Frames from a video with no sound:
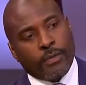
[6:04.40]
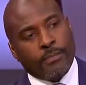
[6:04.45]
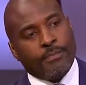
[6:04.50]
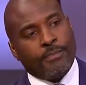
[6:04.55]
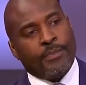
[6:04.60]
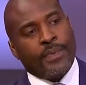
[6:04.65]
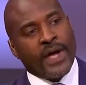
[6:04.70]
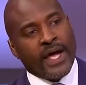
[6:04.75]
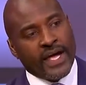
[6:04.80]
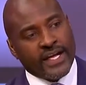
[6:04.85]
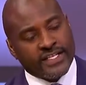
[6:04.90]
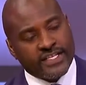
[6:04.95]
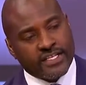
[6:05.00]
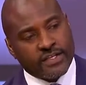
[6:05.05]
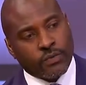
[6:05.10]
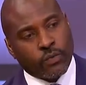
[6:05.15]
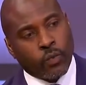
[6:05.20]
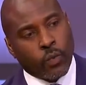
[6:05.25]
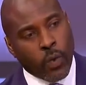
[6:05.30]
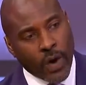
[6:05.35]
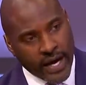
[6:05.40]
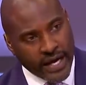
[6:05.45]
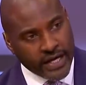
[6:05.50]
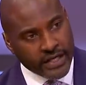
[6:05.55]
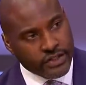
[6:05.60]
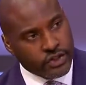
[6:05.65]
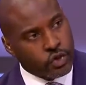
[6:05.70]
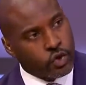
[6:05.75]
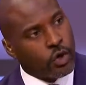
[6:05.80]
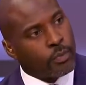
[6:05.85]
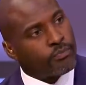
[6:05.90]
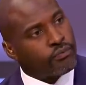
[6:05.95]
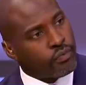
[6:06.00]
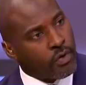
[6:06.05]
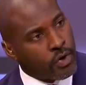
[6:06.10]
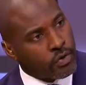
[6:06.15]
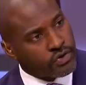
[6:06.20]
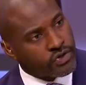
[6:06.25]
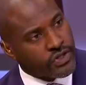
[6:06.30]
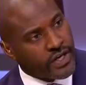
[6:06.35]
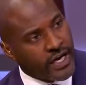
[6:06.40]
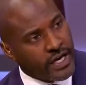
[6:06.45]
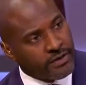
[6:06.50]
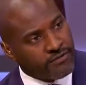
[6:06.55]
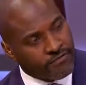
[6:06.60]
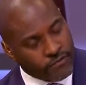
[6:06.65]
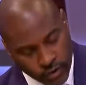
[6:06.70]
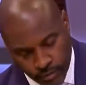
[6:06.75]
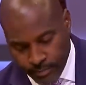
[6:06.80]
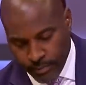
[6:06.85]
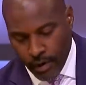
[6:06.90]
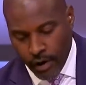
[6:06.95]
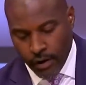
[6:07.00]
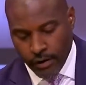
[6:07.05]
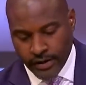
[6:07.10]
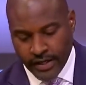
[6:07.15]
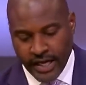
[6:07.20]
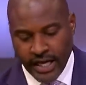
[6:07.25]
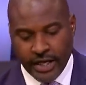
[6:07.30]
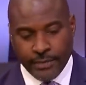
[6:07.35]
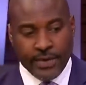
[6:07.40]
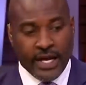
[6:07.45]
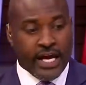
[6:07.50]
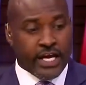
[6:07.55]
the best way to approach a football game.